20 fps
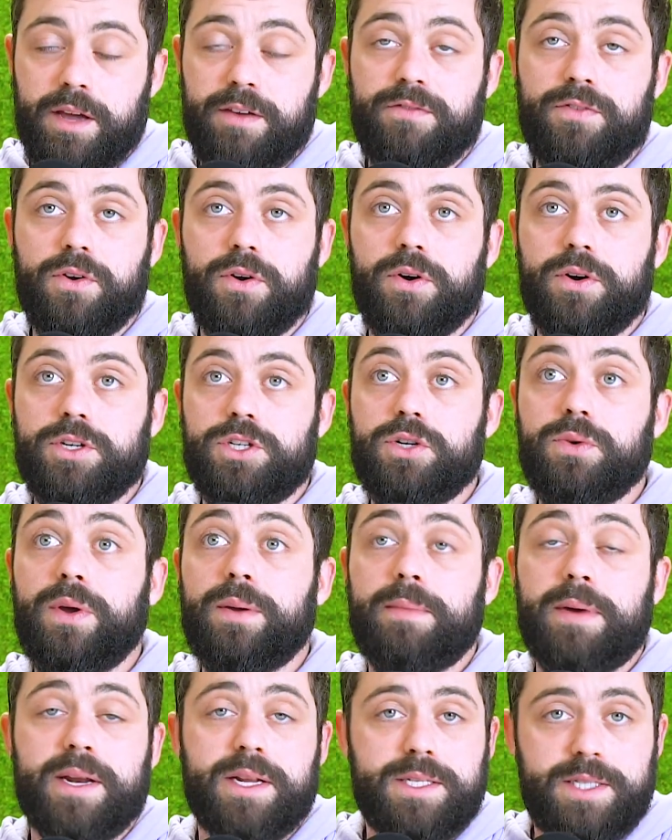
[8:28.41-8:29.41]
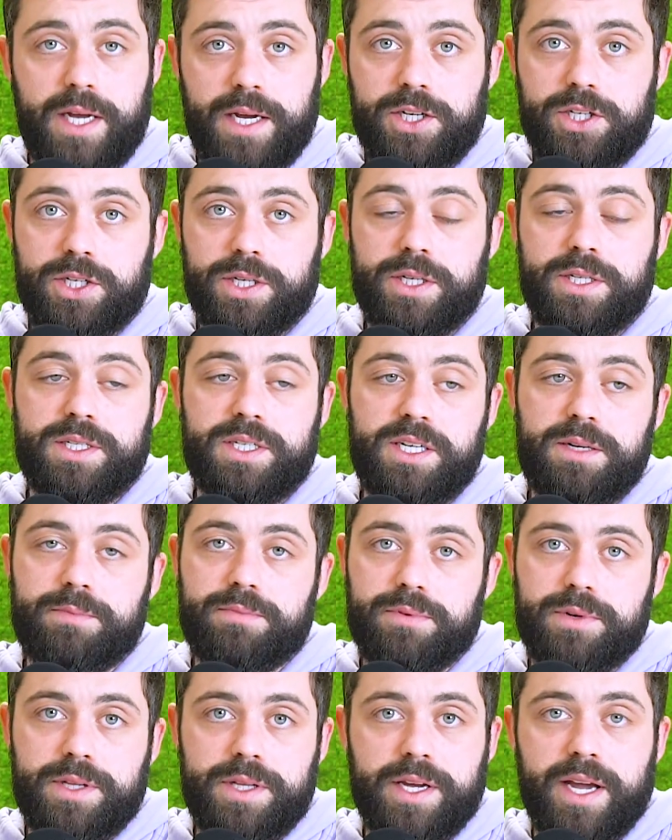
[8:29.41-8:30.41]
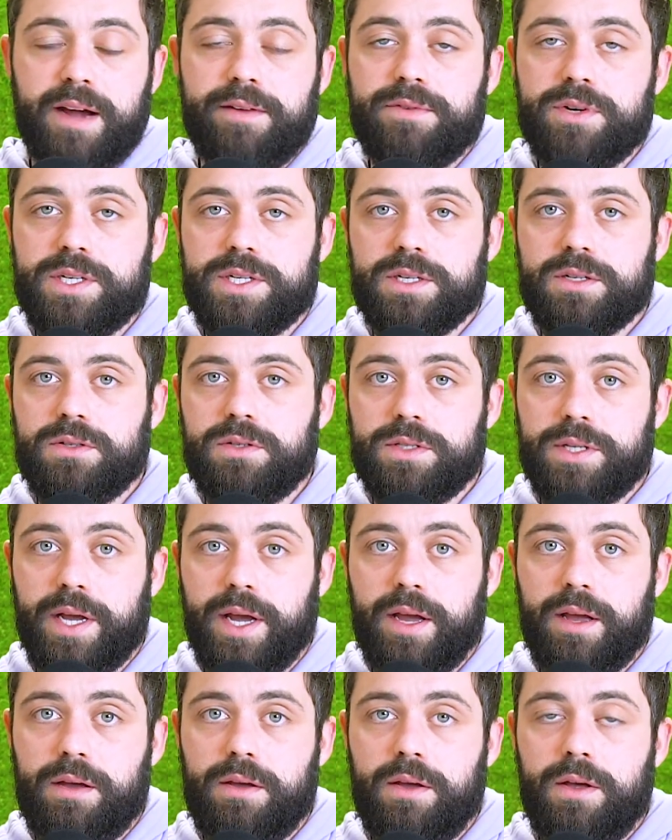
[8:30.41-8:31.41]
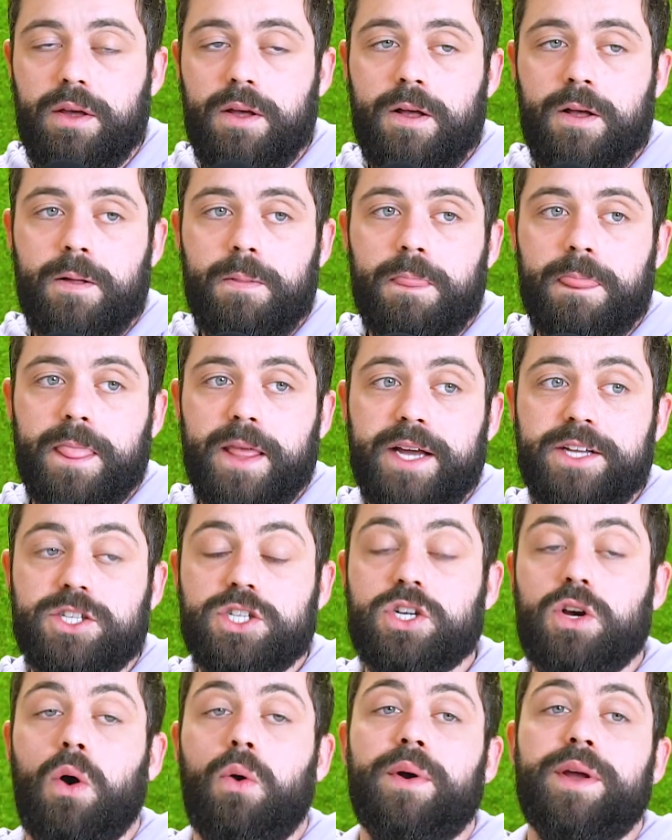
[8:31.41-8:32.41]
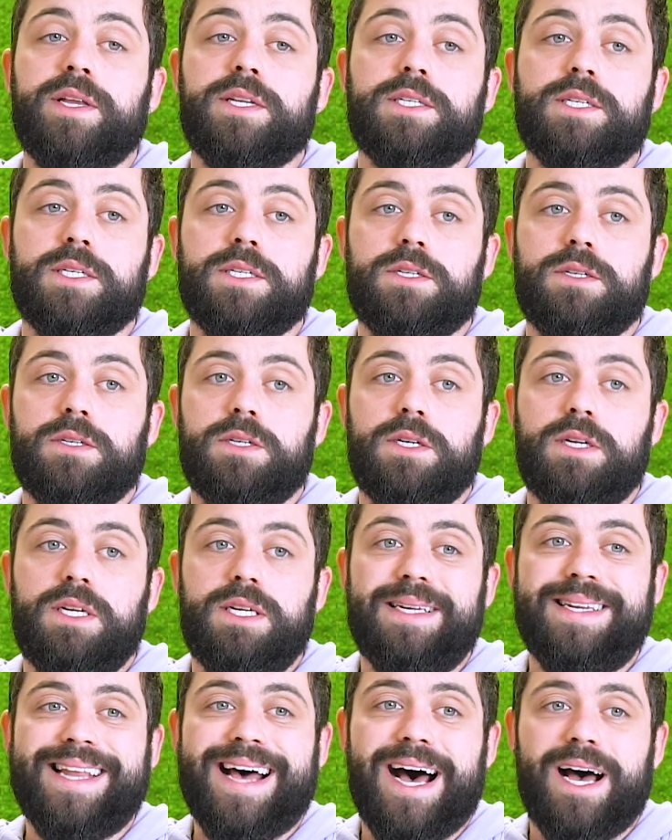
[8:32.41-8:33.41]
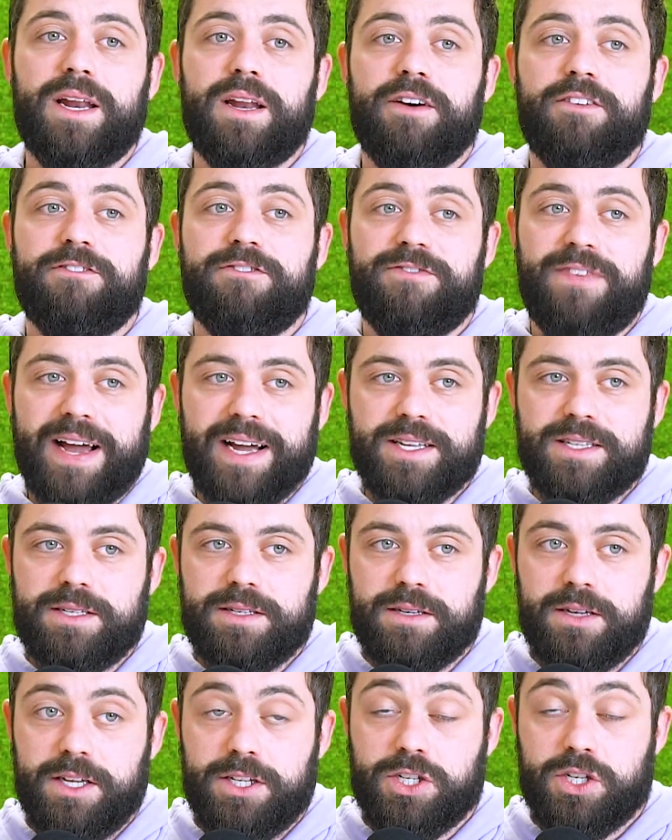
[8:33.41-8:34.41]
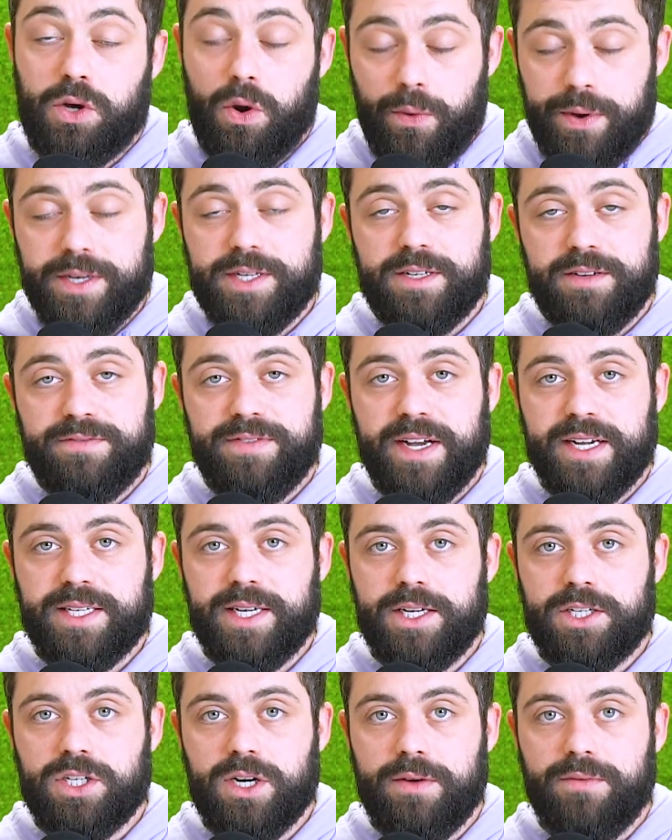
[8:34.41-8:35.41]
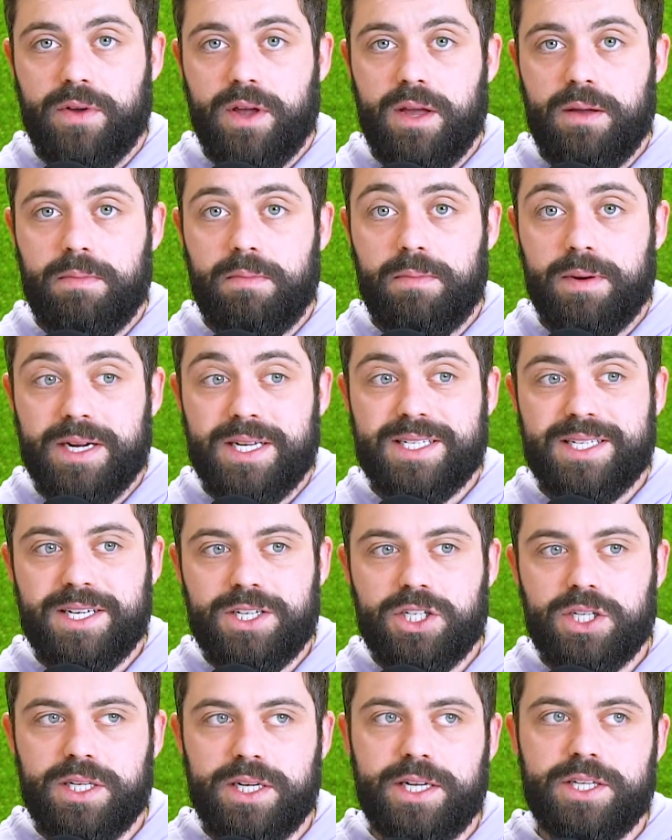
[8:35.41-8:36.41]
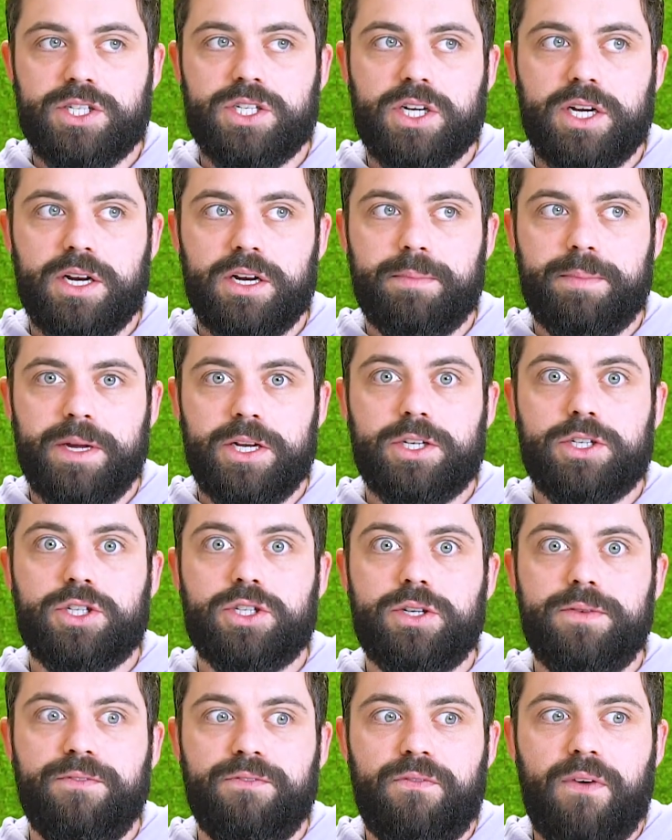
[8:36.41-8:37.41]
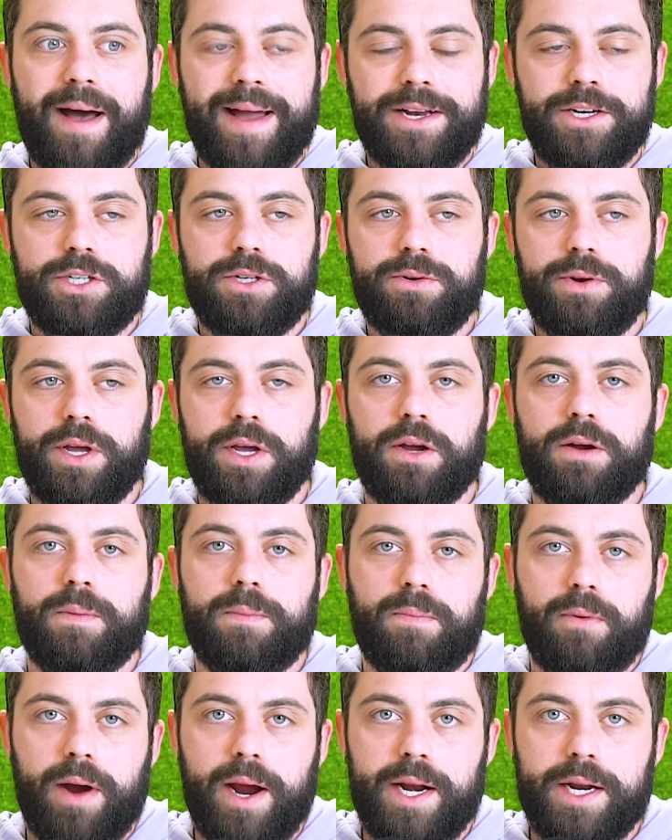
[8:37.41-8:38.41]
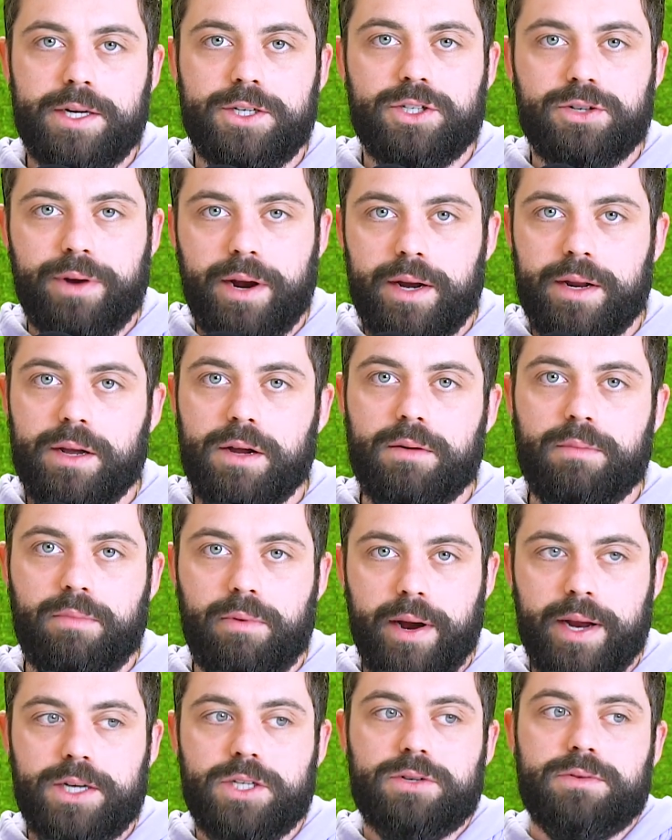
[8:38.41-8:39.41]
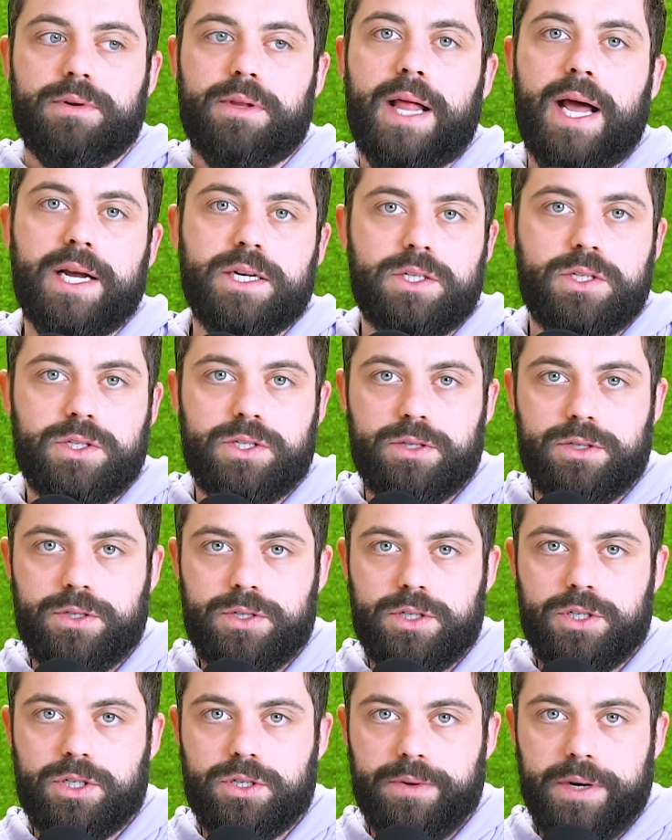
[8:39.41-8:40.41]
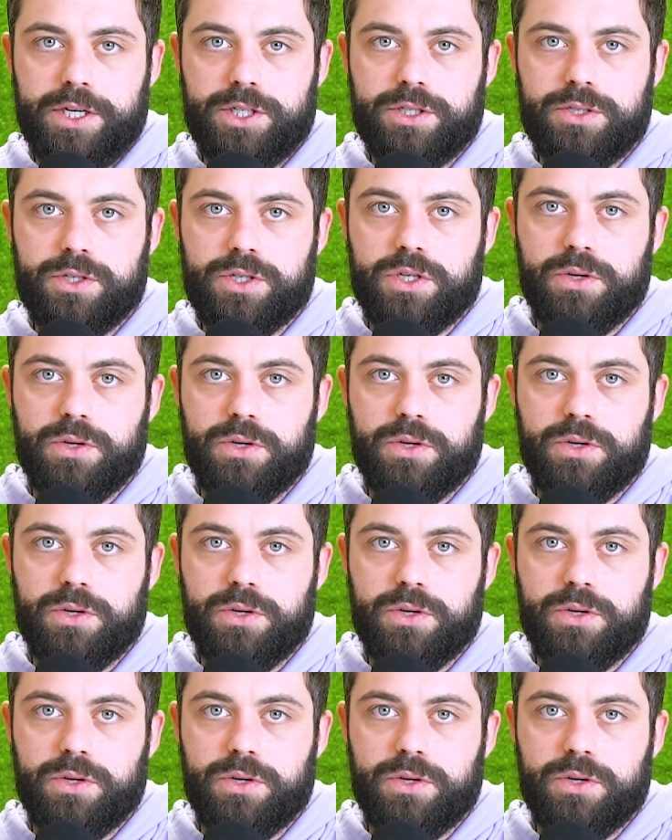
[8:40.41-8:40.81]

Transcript: If you're doing meditation and deep breathing every single day, it's going to affect HRV, but essentially it's going to be fine-tuning your brain and training your brain to relax in certain situations.